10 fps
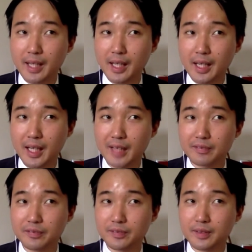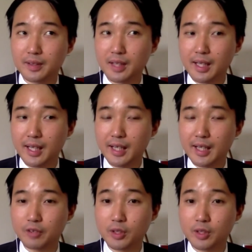have
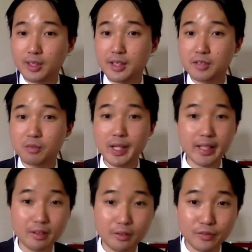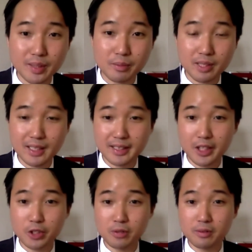have gone a certain way of
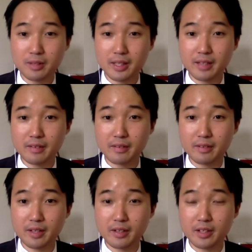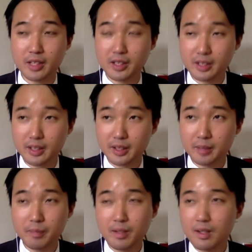liberalization in the United Kingdom,